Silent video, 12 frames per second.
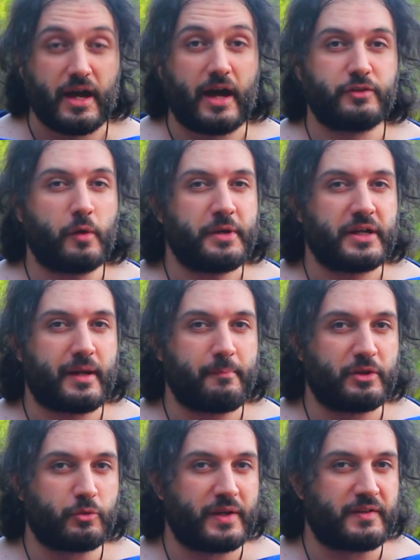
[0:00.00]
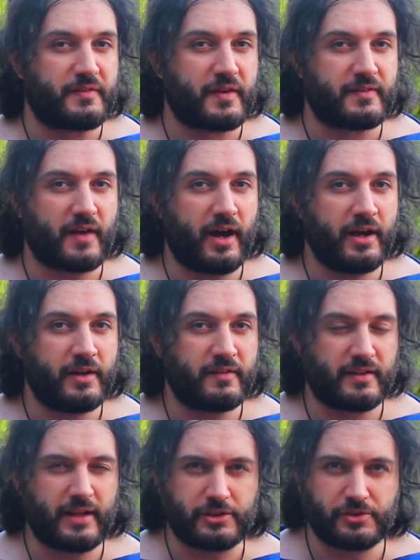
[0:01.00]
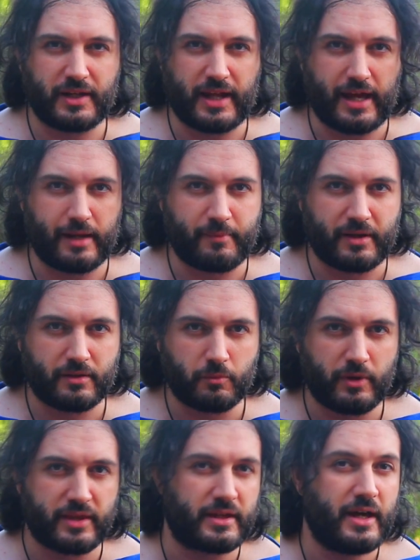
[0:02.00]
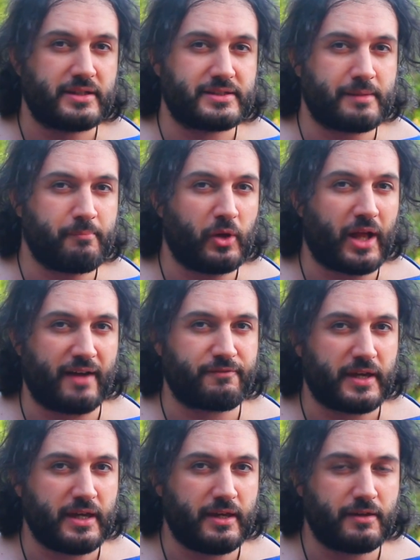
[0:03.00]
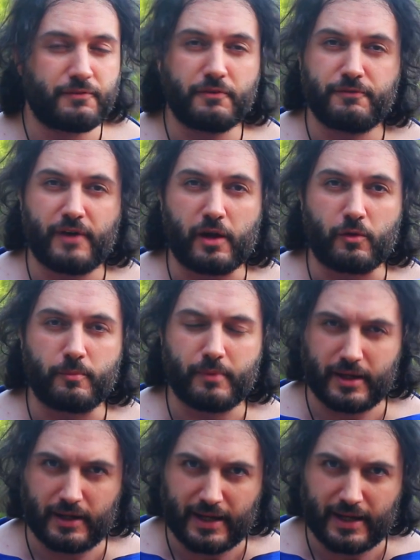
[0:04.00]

Atomic number 26, iron is a natural element with symbol Fe for ferrum in